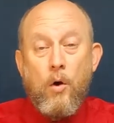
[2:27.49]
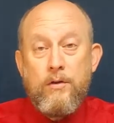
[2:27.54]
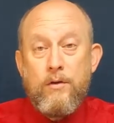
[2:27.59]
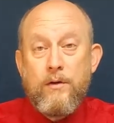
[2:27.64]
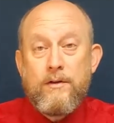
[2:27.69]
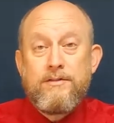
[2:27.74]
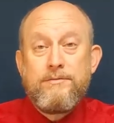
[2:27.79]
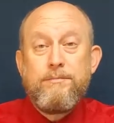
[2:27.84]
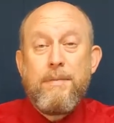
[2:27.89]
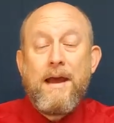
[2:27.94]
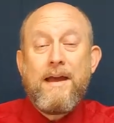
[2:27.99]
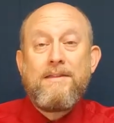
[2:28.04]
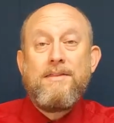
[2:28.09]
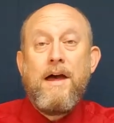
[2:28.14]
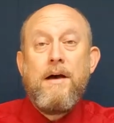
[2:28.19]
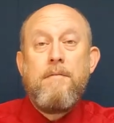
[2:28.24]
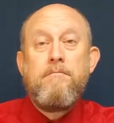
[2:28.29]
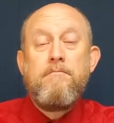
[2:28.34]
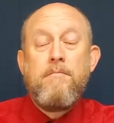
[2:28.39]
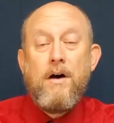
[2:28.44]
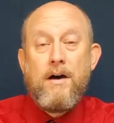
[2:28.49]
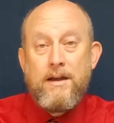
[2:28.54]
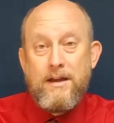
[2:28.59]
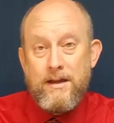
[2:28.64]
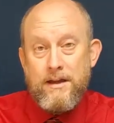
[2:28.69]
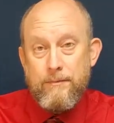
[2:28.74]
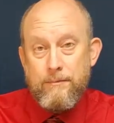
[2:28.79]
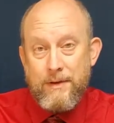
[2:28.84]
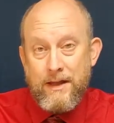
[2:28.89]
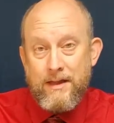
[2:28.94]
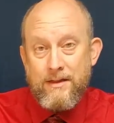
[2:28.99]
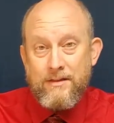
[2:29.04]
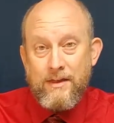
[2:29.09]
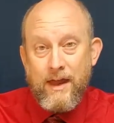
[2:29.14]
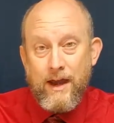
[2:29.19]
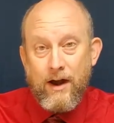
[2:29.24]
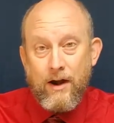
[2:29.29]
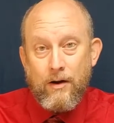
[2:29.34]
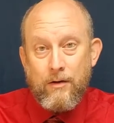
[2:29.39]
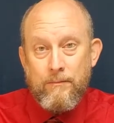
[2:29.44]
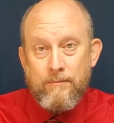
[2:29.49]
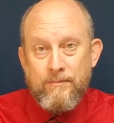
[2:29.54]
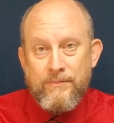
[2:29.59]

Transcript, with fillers: you expect that money to be there,